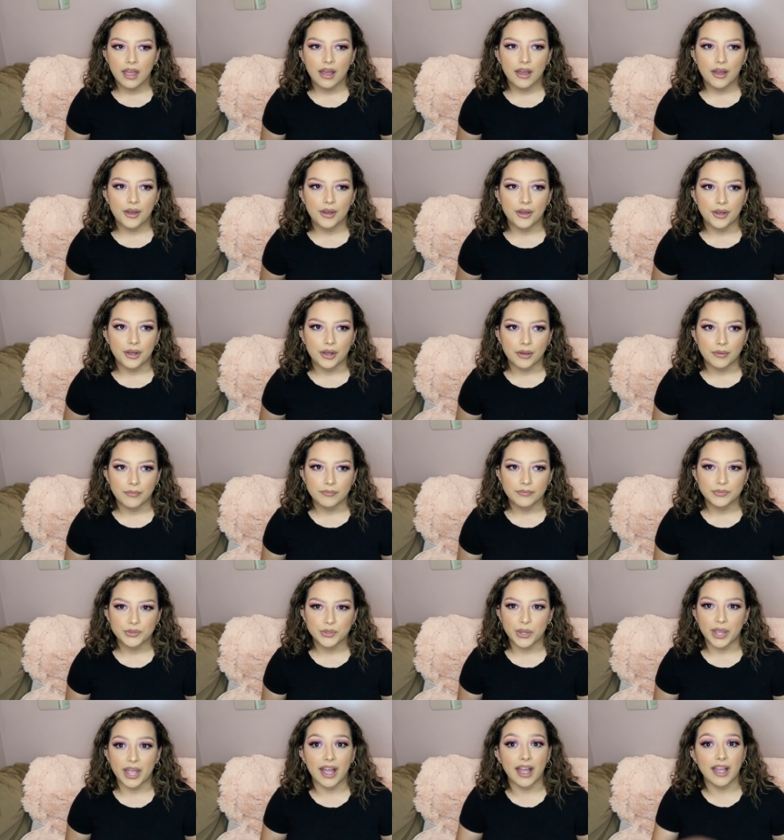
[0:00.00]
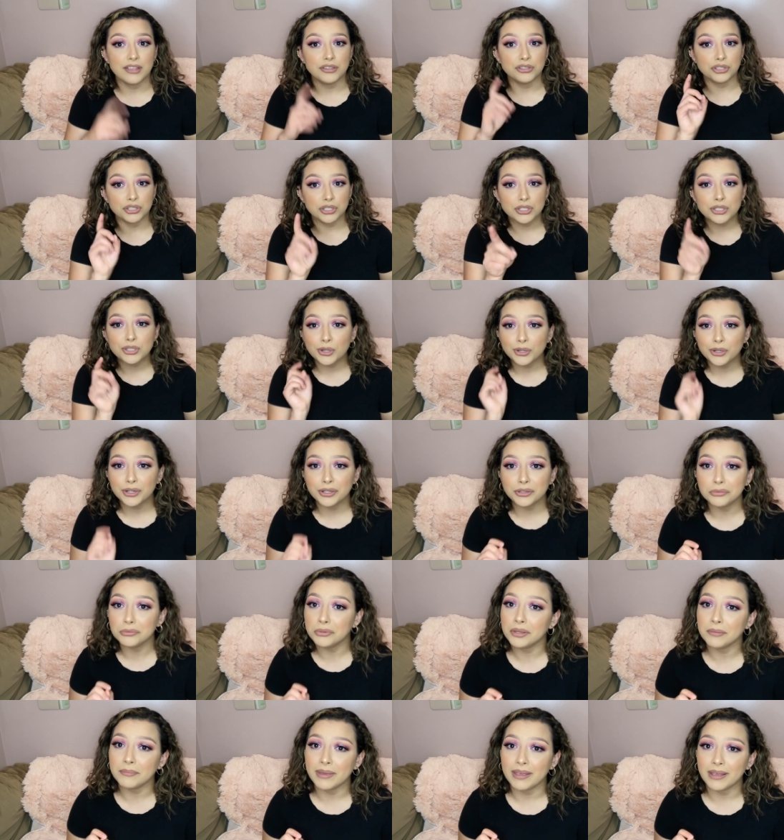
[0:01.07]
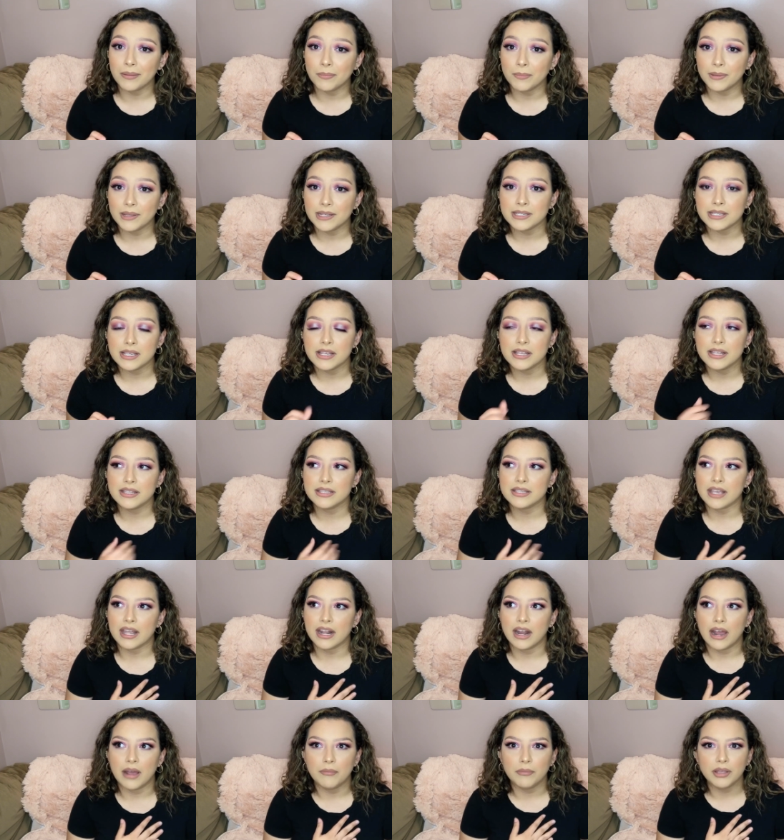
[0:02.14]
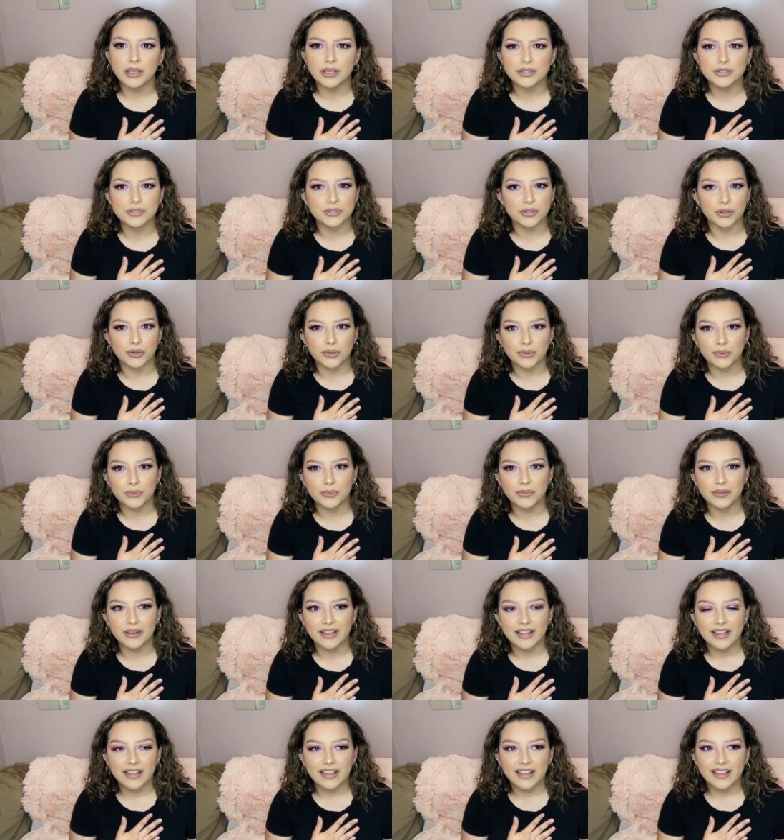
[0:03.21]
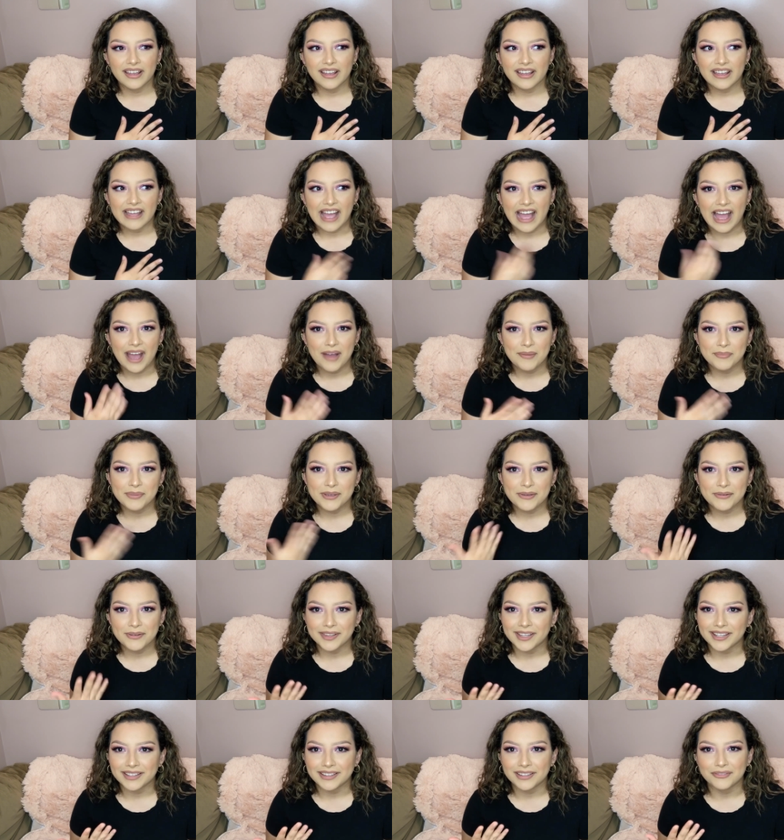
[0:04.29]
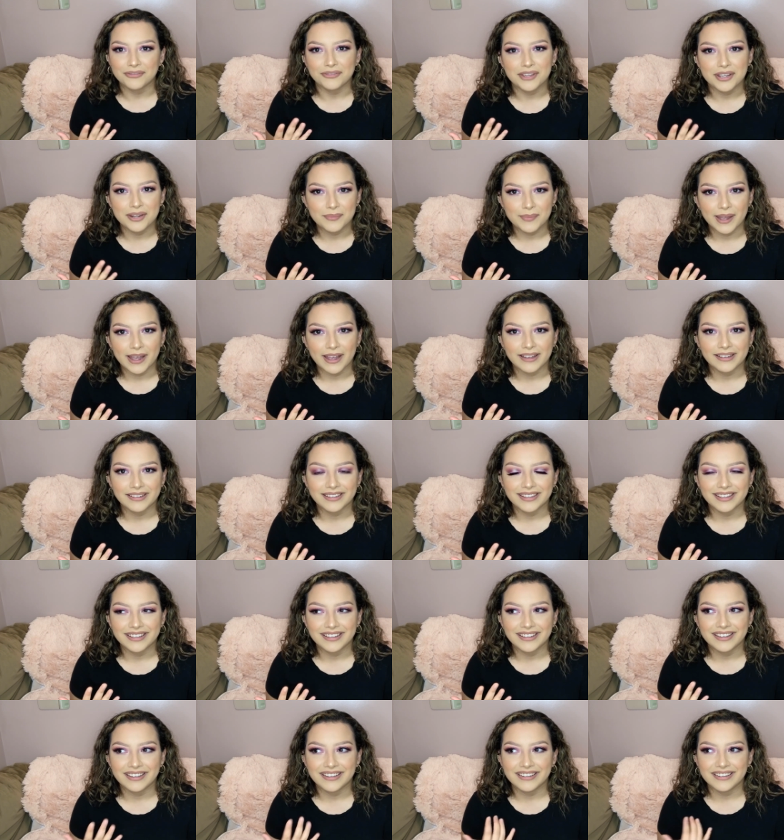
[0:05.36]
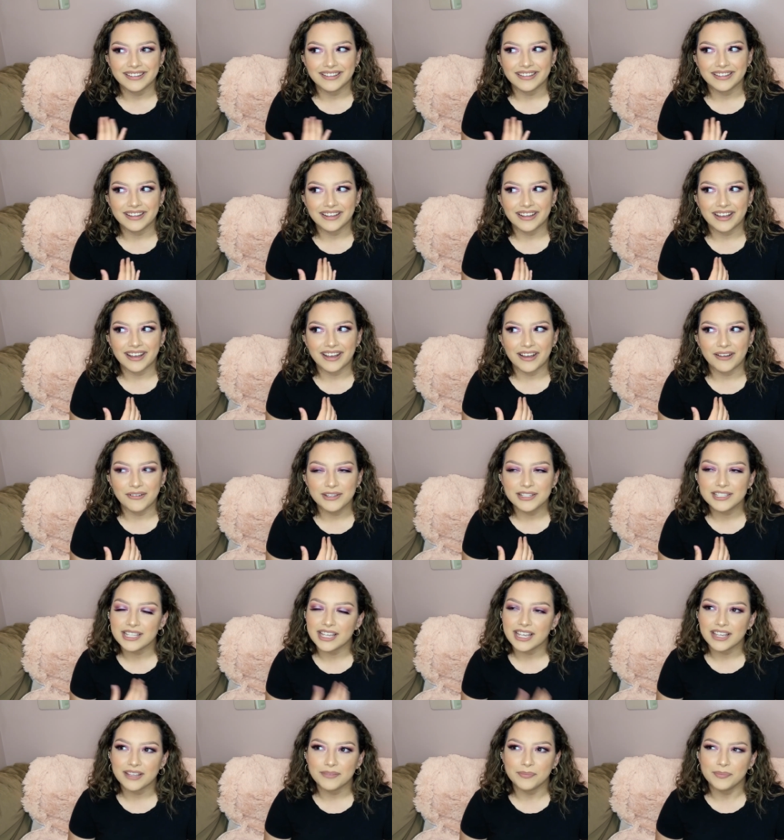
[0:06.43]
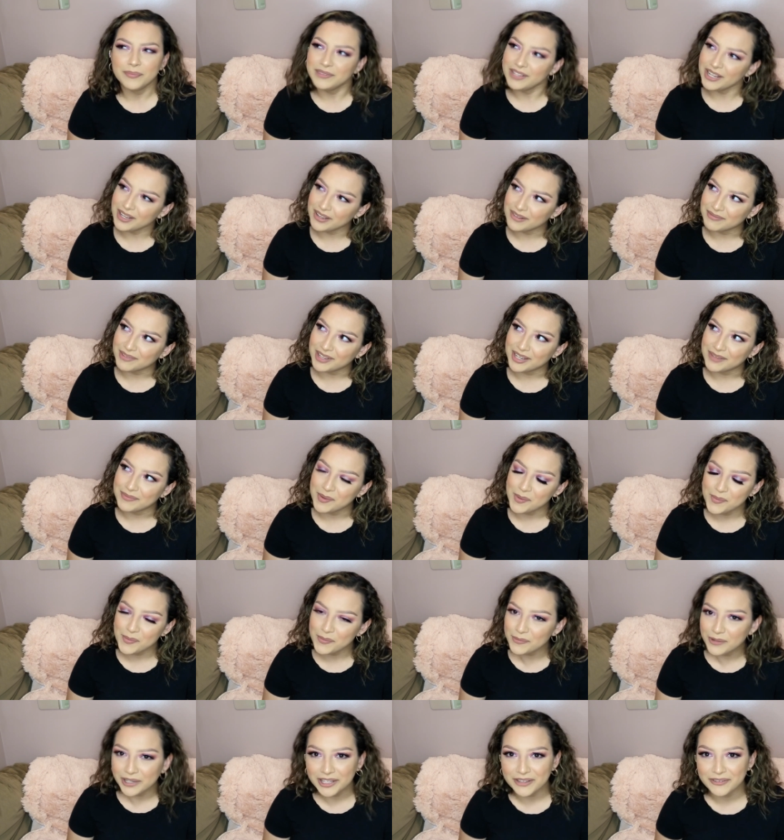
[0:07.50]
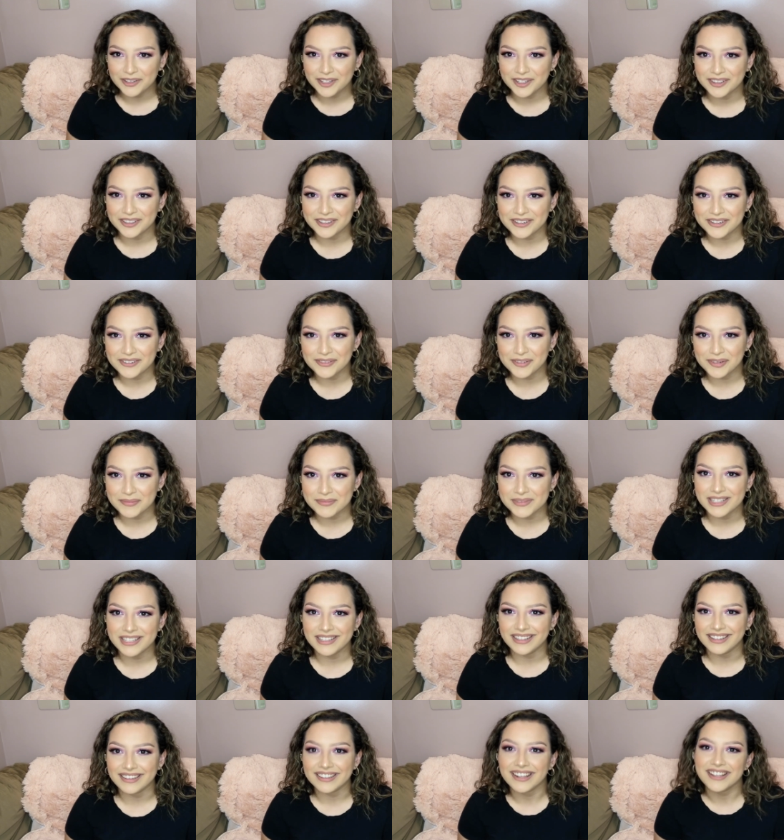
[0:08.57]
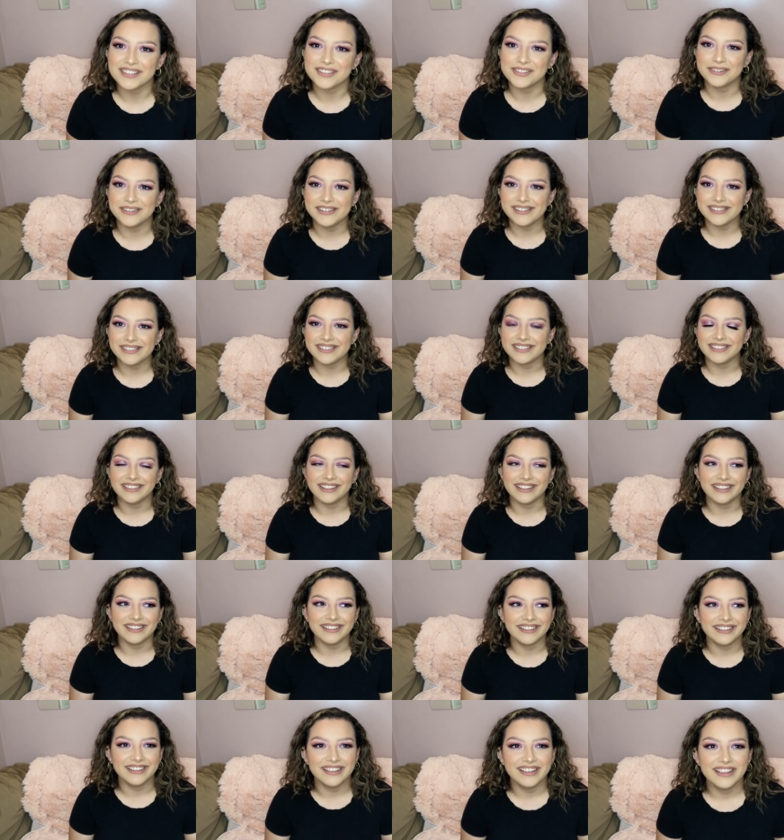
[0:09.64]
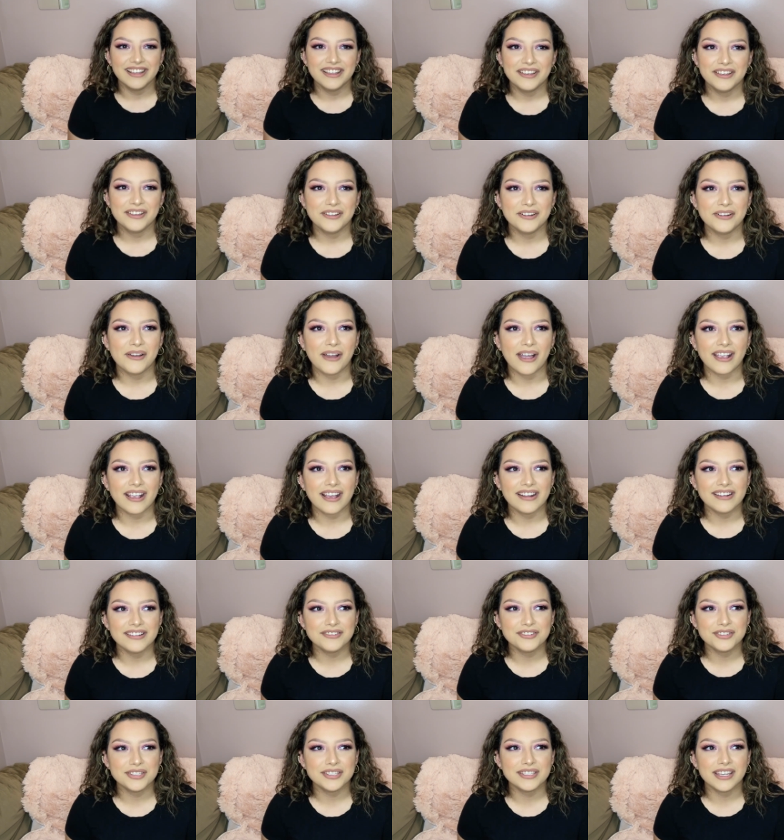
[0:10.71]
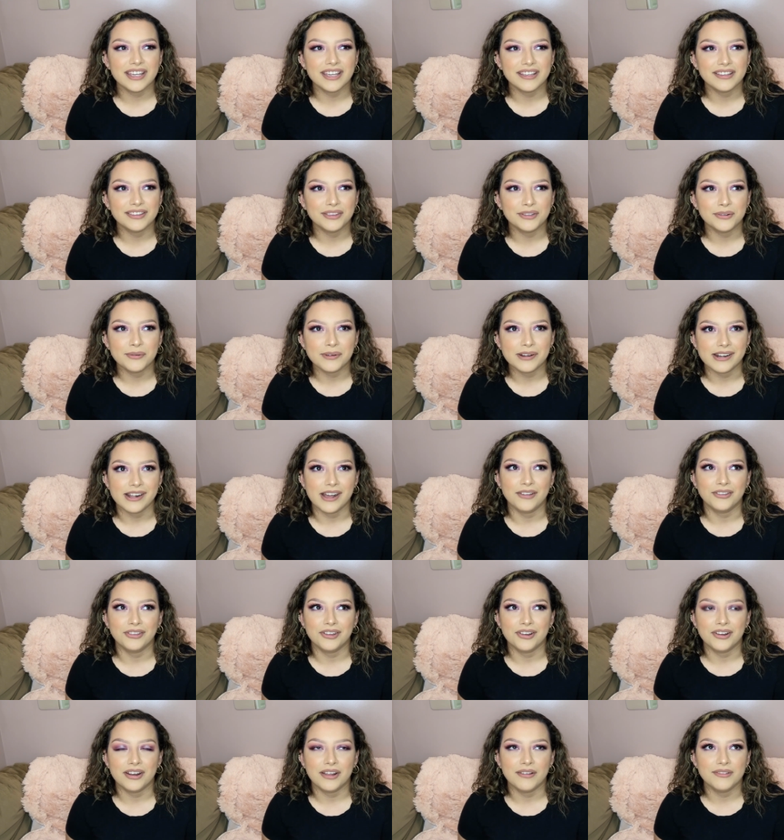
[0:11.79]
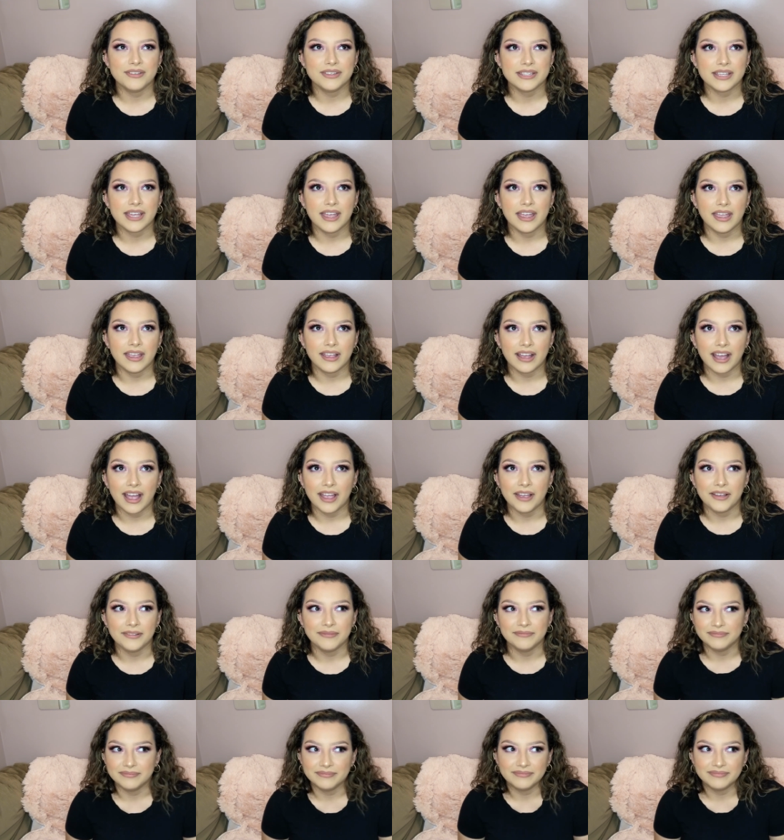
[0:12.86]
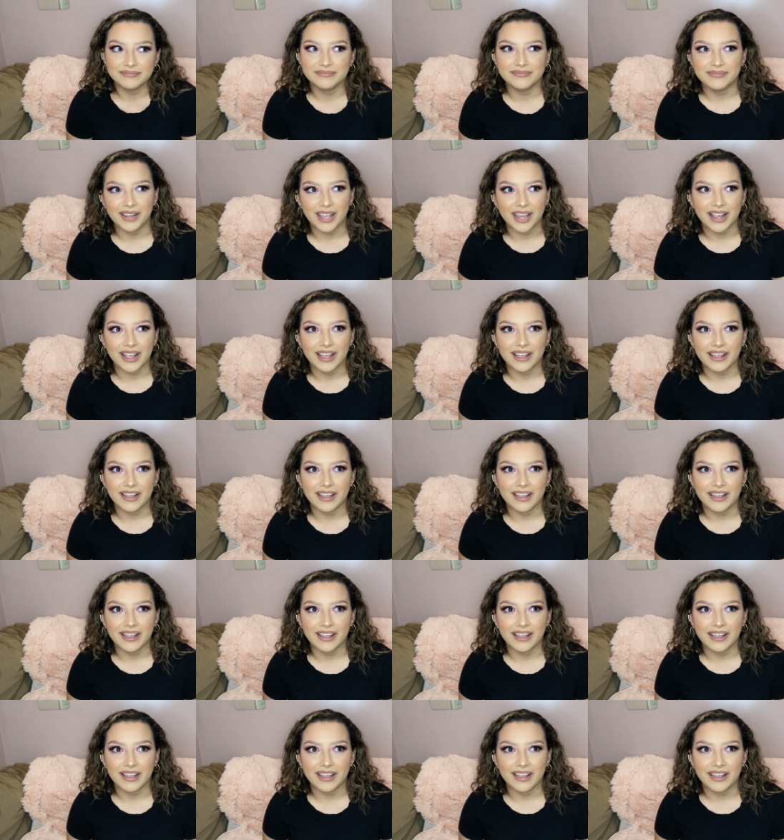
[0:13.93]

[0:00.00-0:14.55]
Um, so yeah, I just started doing makeup lessons and I'm like so happy with like the feedback. Like I was like, damn, like people really want to learn from me. Like that's crazy. Like, you know, I kind of just like threw it out there and I was like, I like